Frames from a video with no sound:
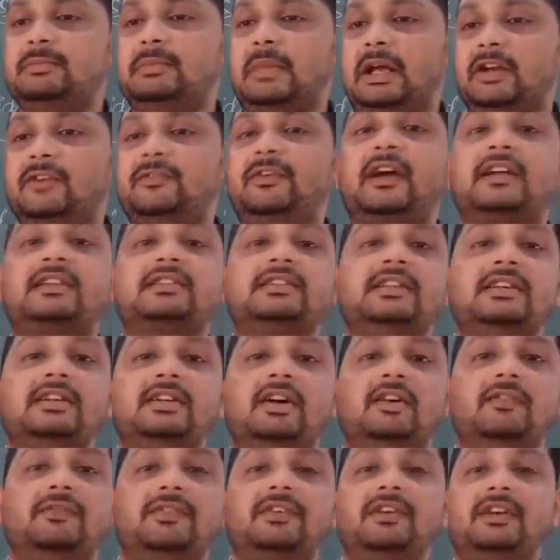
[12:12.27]
manufacturing
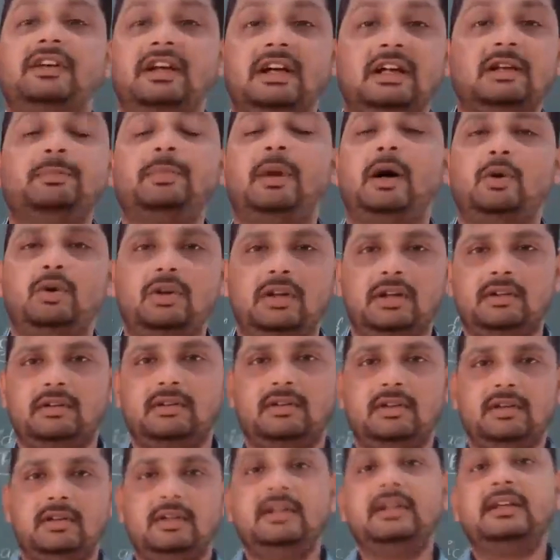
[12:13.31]
of gunpowder,
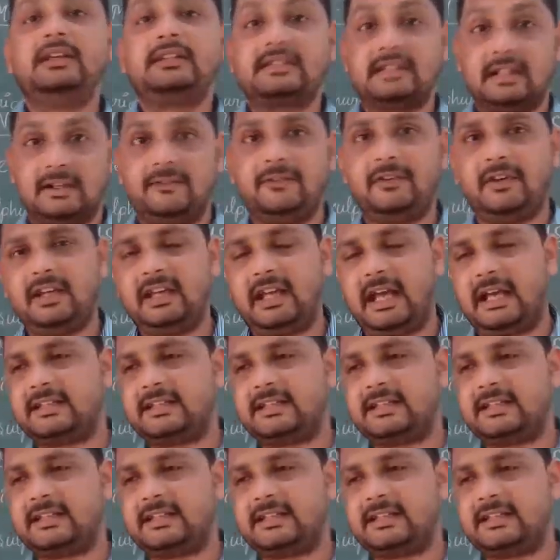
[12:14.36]
sulfuric